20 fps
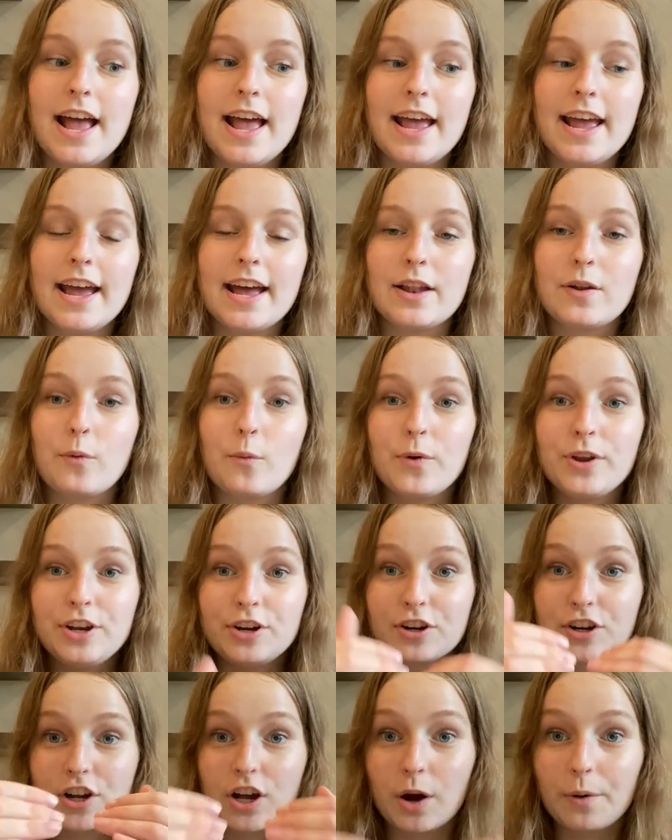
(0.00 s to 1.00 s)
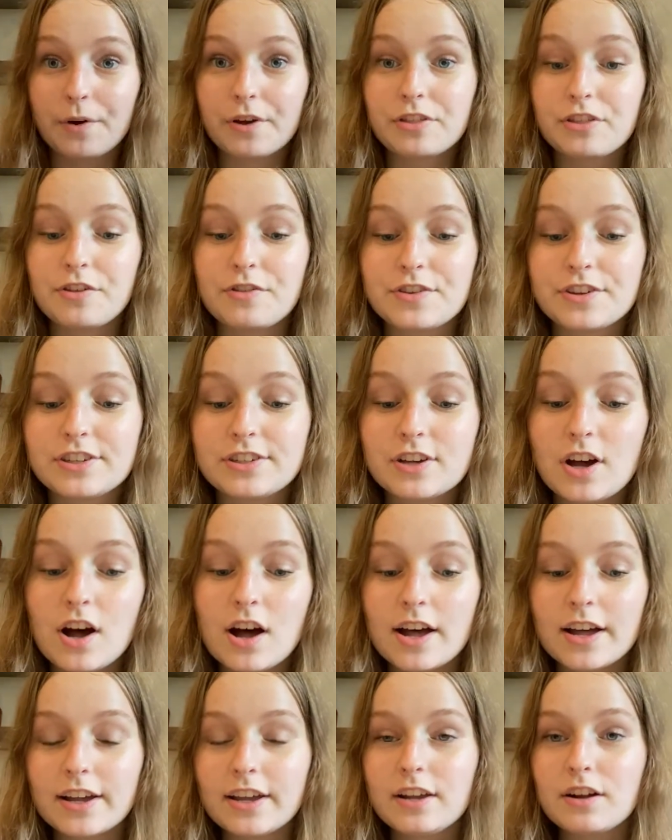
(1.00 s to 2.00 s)
And when you're going through the
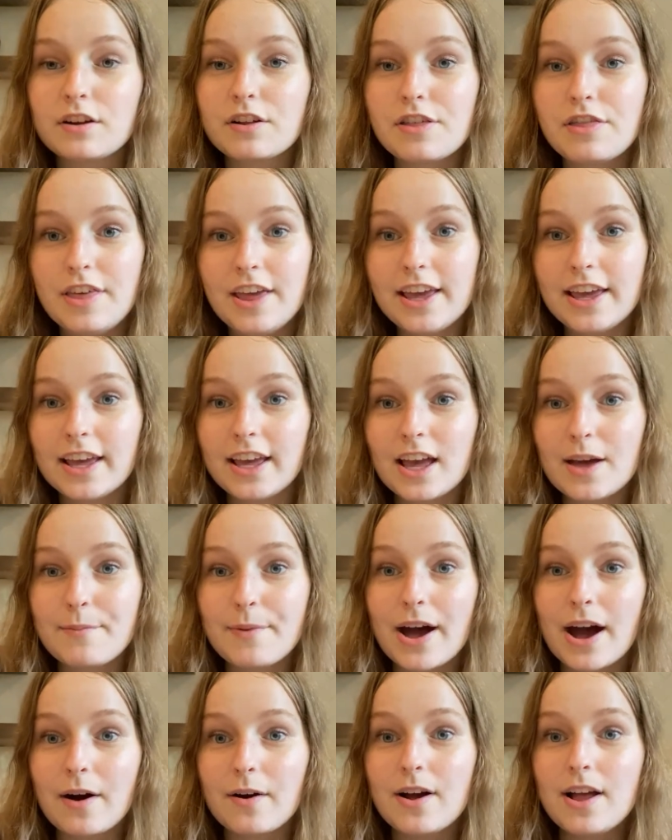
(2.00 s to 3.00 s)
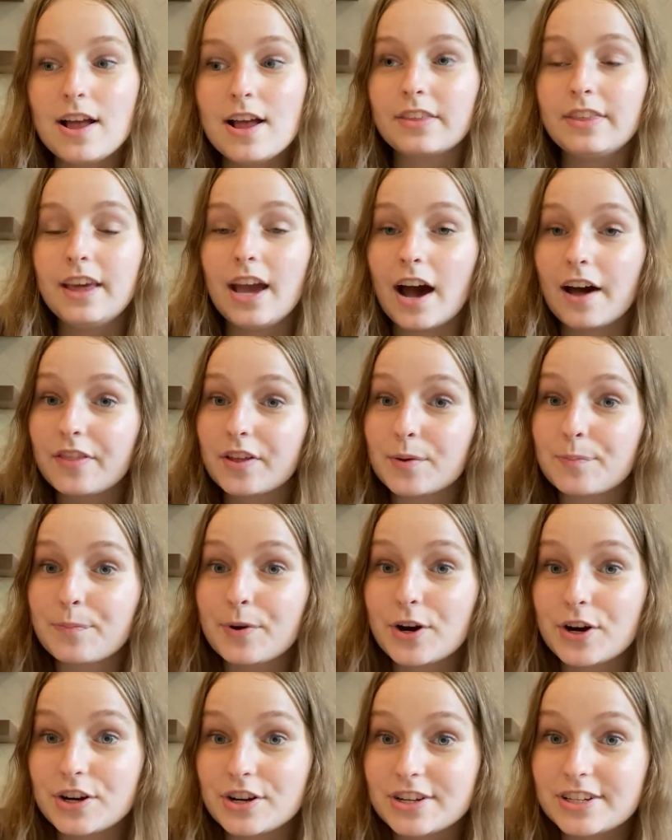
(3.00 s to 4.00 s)
song, you're thinking about the other
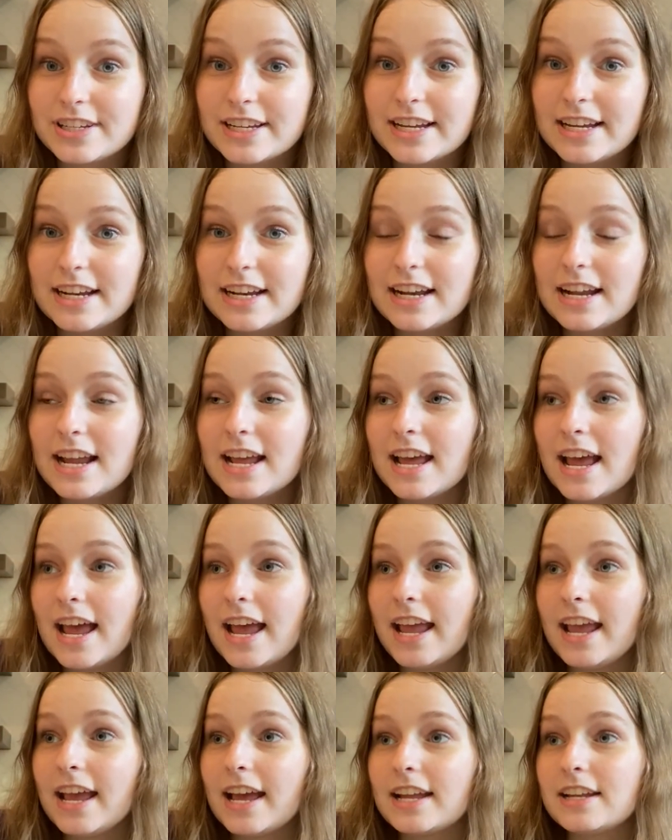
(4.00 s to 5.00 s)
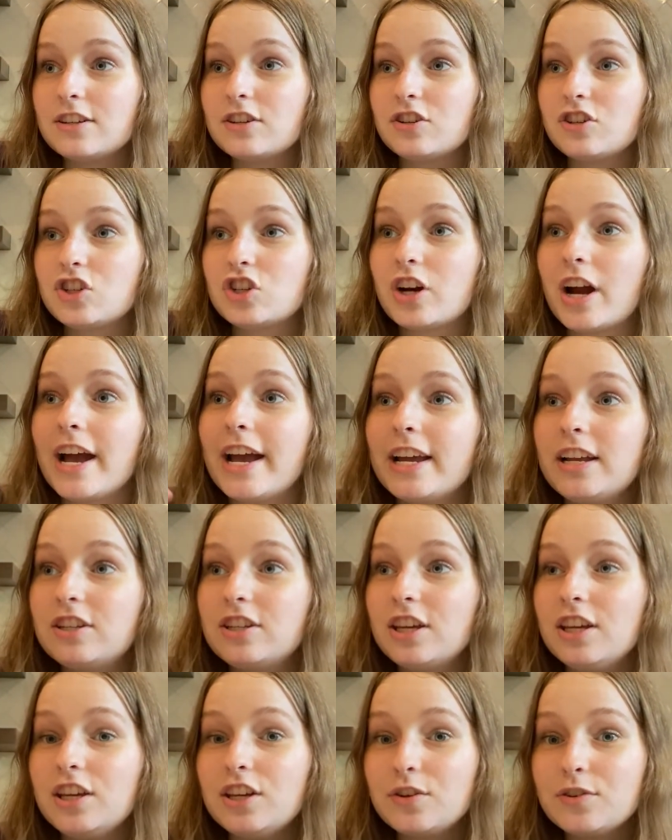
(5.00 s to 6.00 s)
person and trying
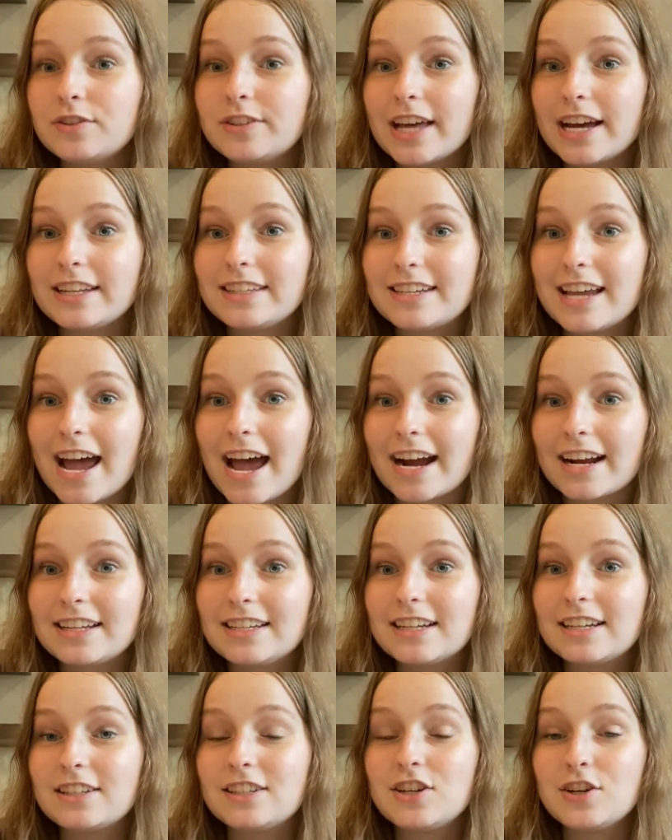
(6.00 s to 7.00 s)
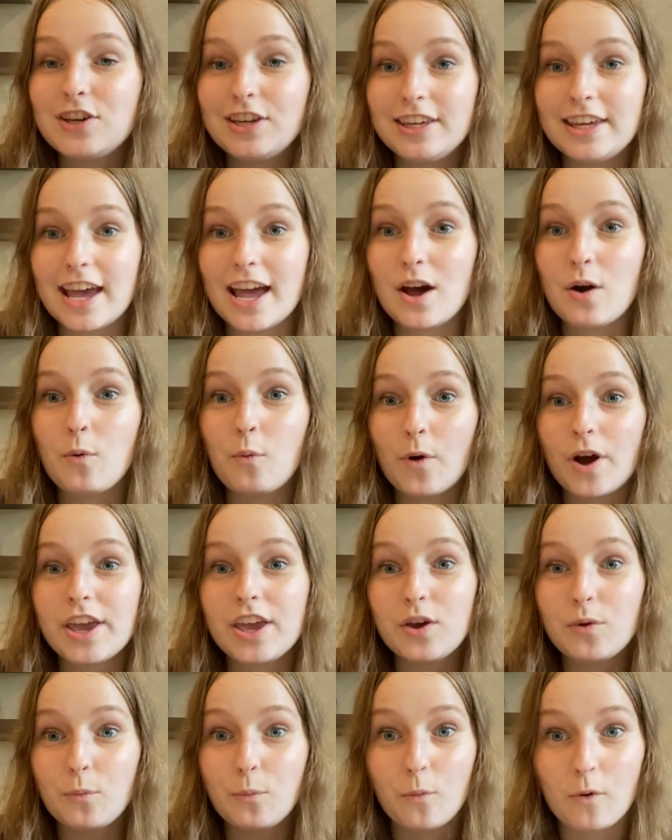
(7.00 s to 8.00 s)
to use that tactic to get
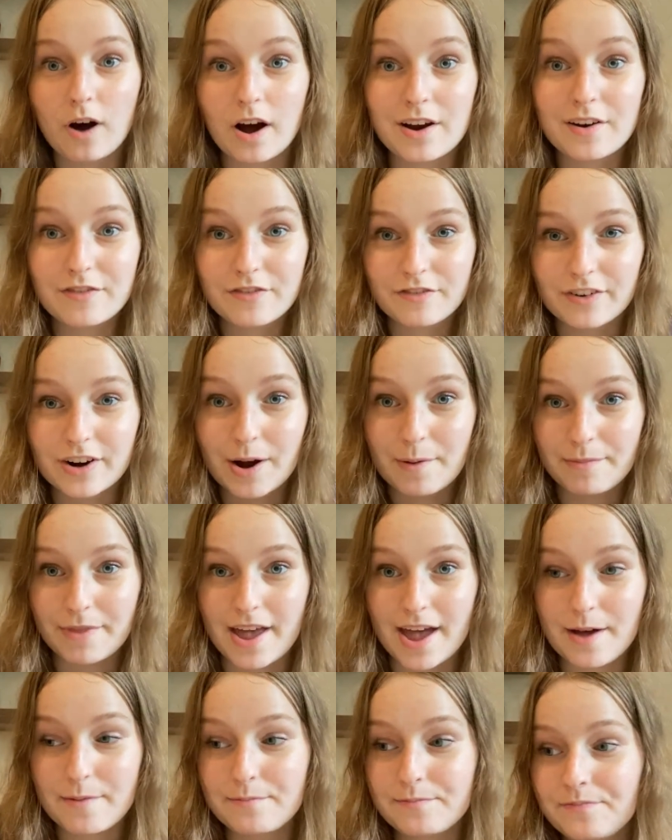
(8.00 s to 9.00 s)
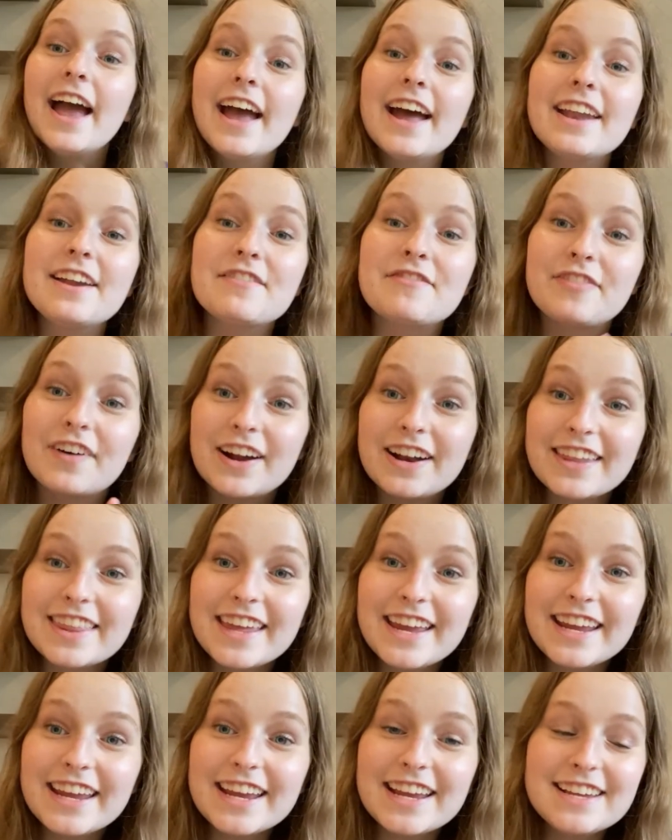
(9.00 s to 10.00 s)
what you want from them. And a fun
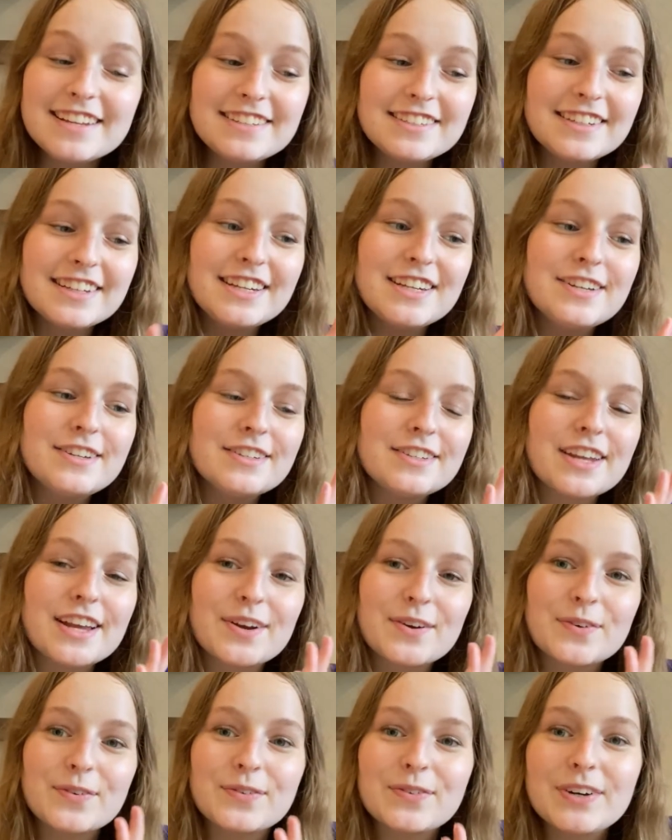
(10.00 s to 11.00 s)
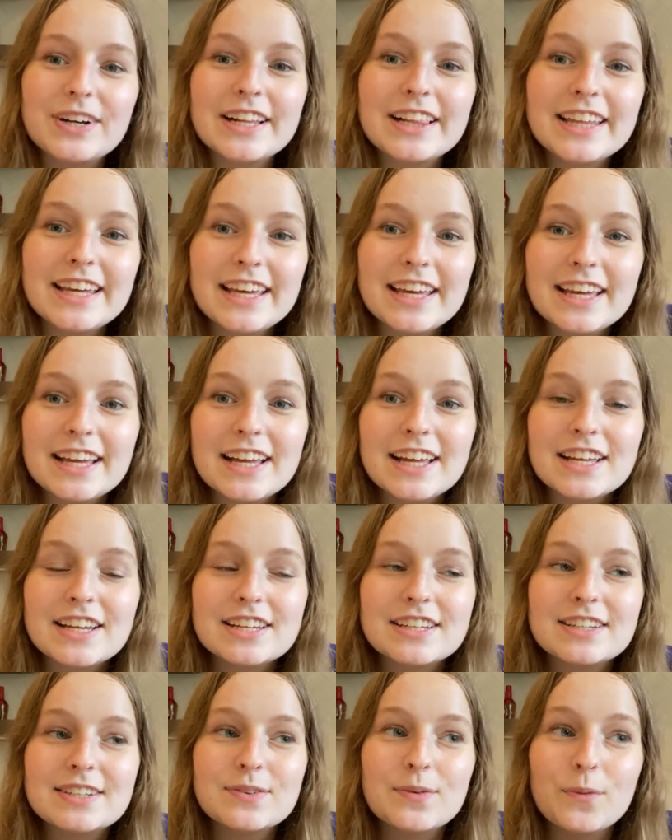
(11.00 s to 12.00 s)
thing is to use like really
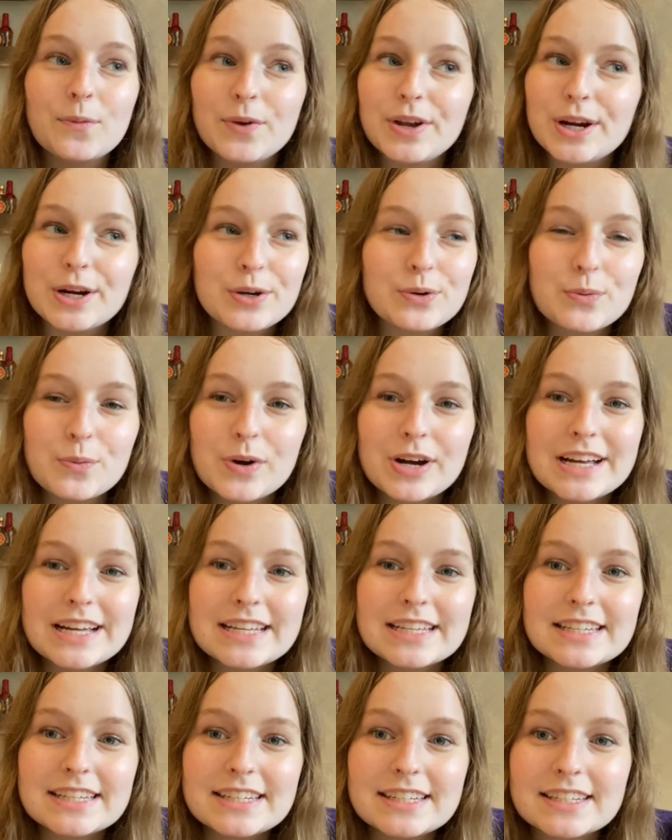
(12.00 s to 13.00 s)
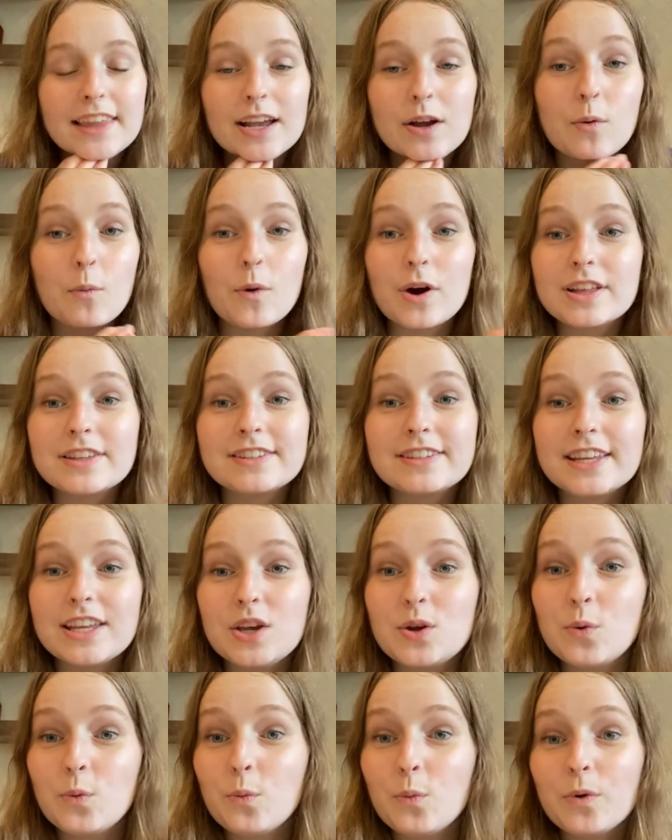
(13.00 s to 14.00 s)
weird ones, like ones that
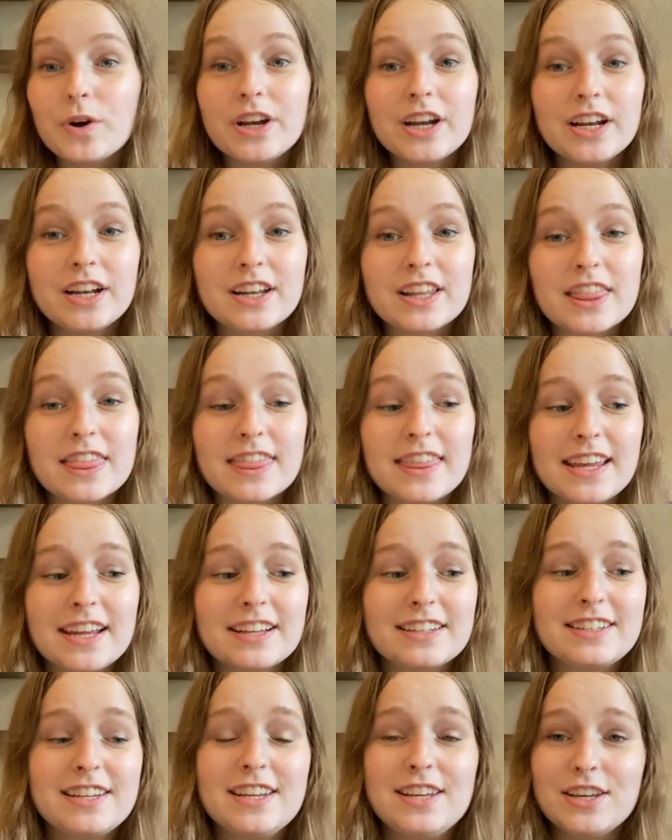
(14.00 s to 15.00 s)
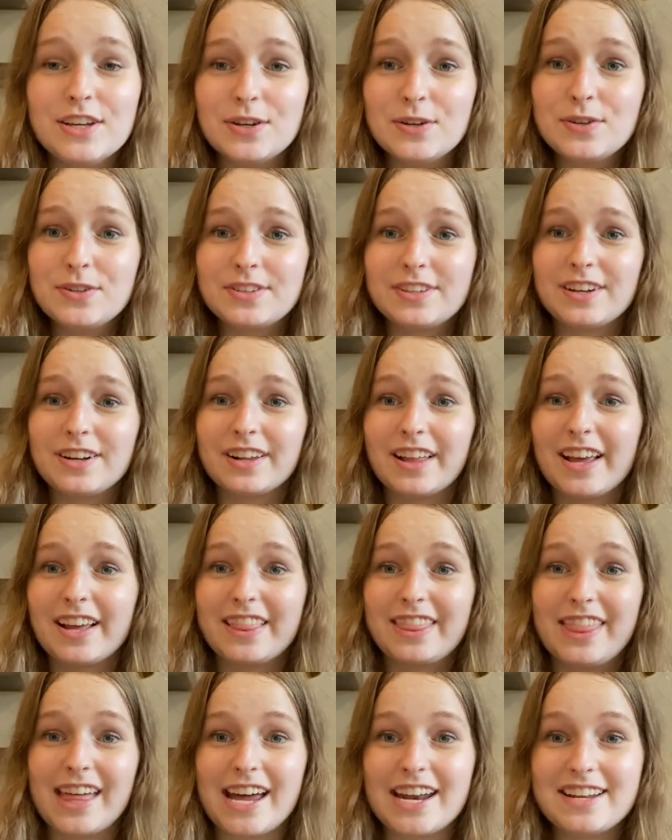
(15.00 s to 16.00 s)
you wouldn't think to use, that you're
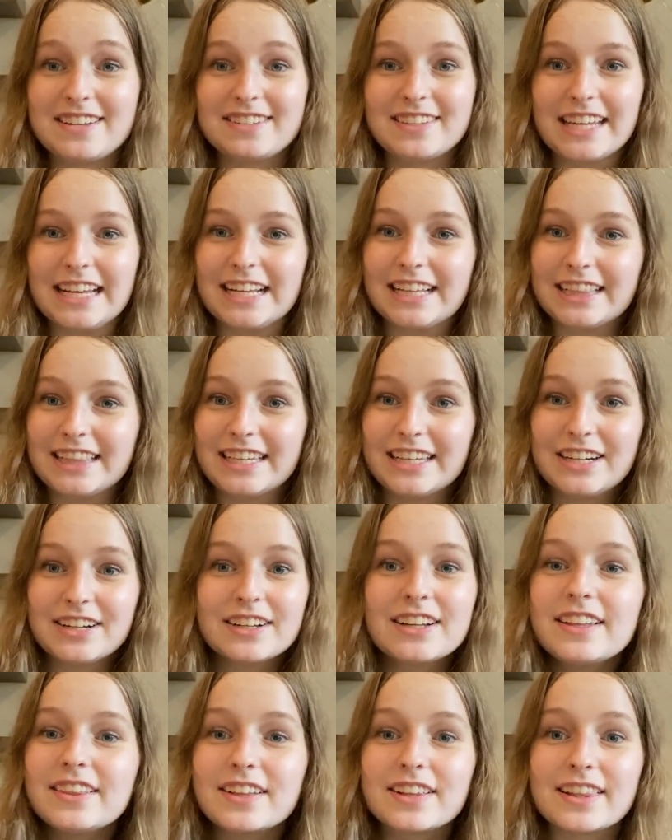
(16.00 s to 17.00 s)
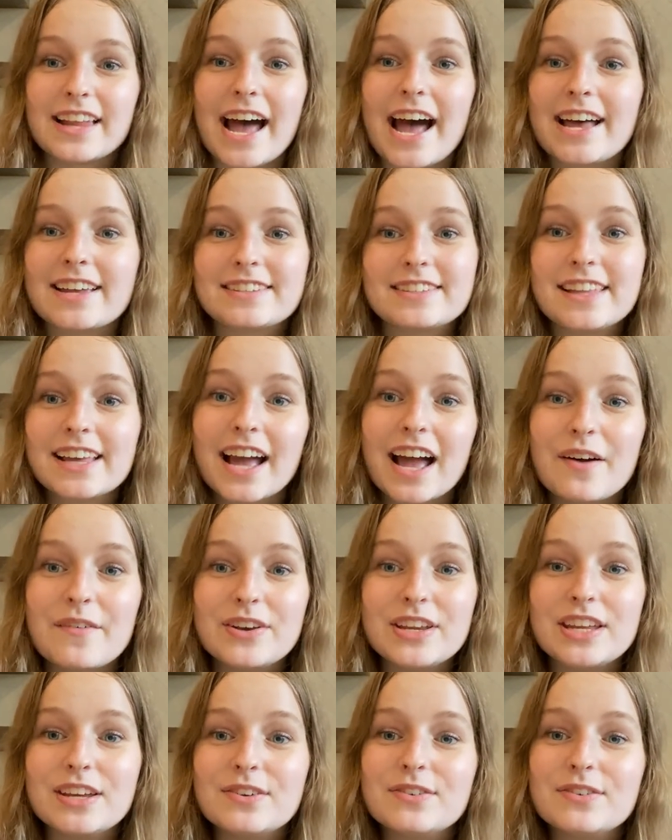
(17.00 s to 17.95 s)
like, that is like literally the last thing I would